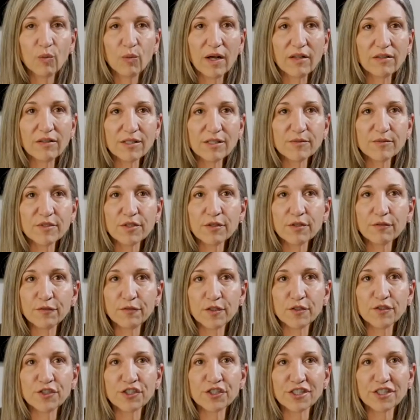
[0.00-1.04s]
Welcome to The
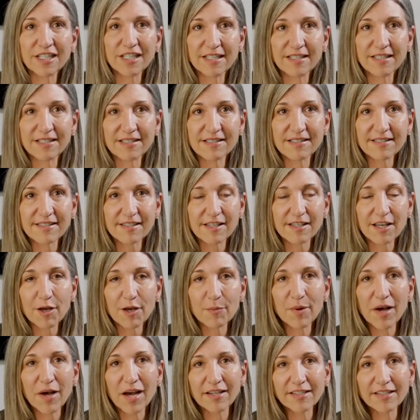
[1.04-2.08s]
Future Is, a
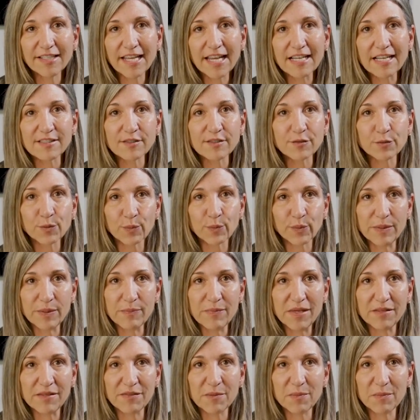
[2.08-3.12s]
podcast where we
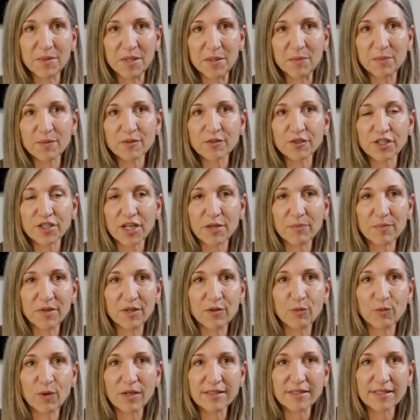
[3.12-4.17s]
meet the people shaping
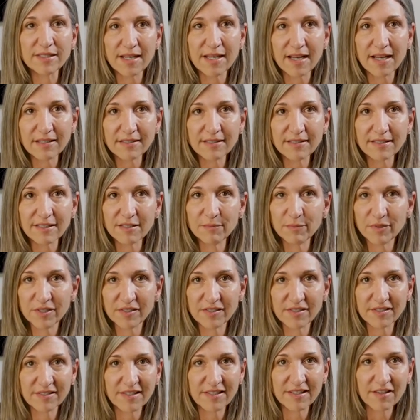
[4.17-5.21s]
what's next in
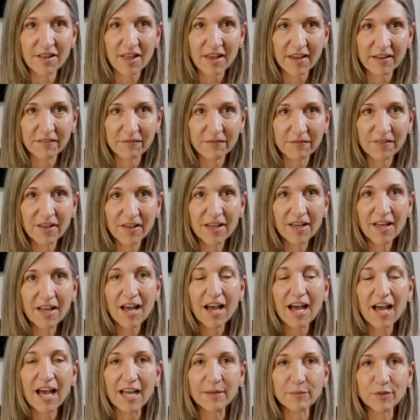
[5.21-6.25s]
business and life.
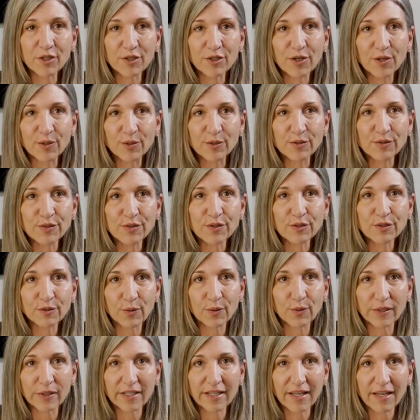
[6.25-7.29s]
I'm your host,
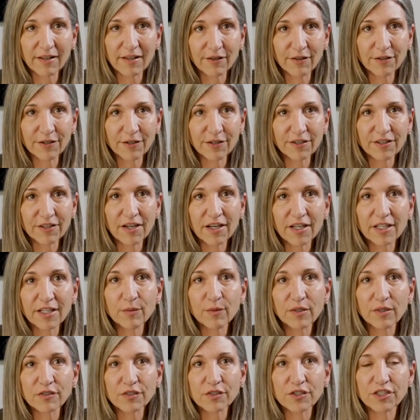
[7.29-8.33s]
Laura Kelleher,
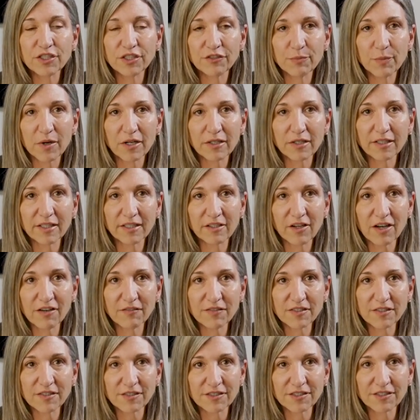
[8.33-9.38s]
Honeywell's Chief Marketing
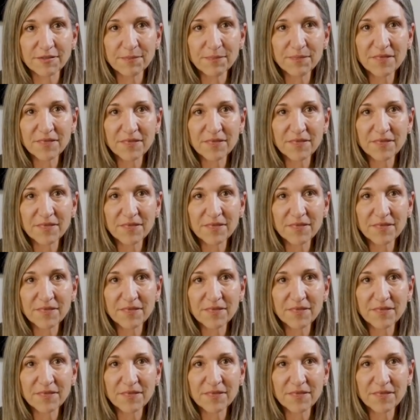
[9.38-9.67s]
Officer.